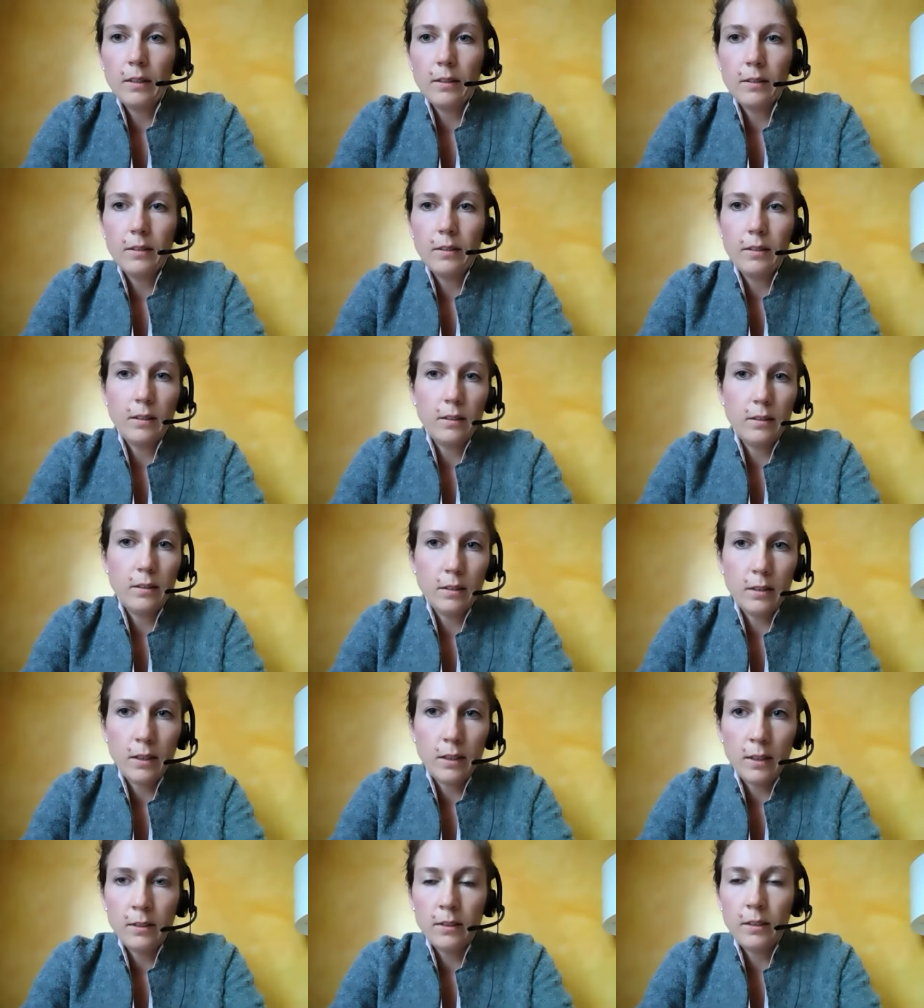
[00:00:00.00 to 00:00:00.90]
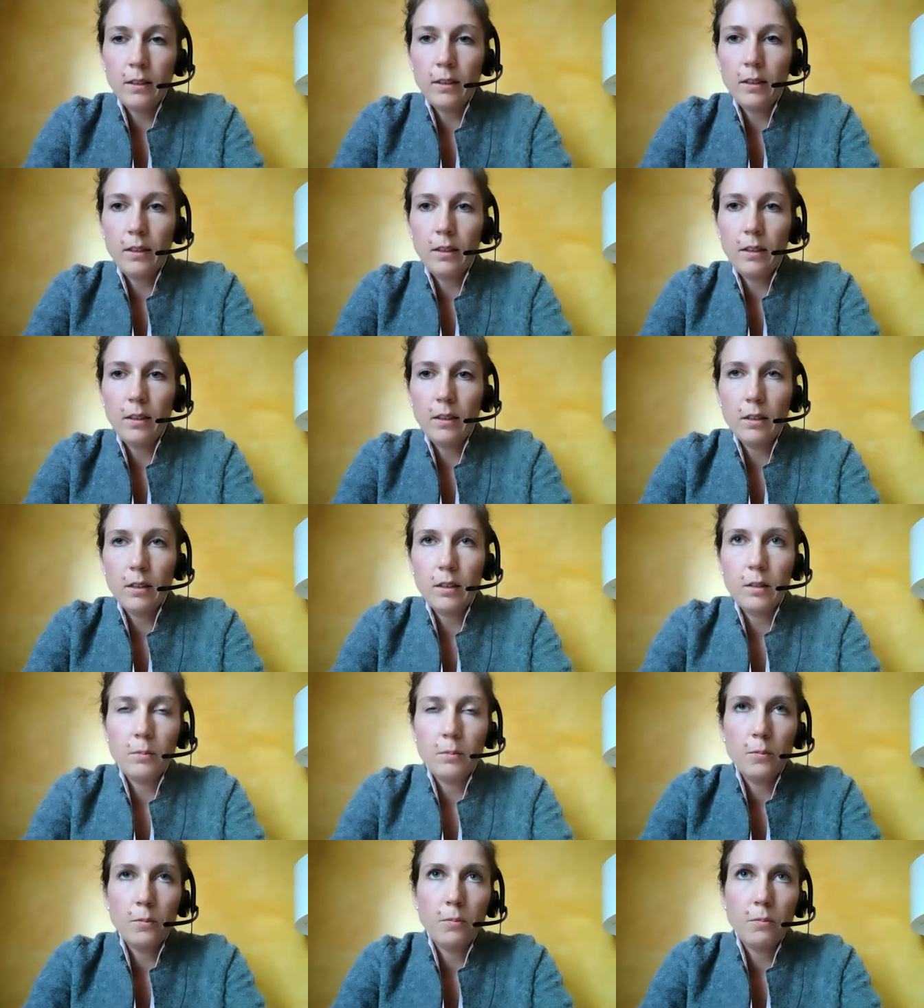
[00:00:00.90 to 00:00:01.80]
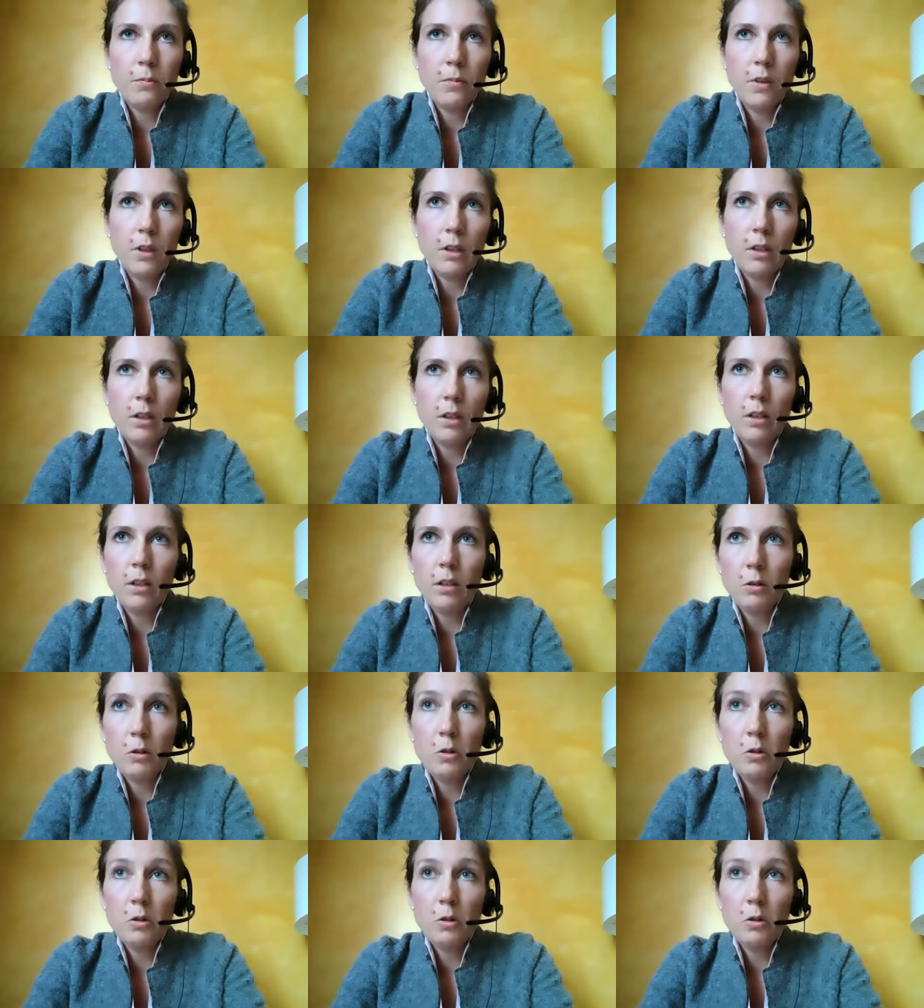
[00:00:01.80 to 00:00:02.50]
Cincinnati, the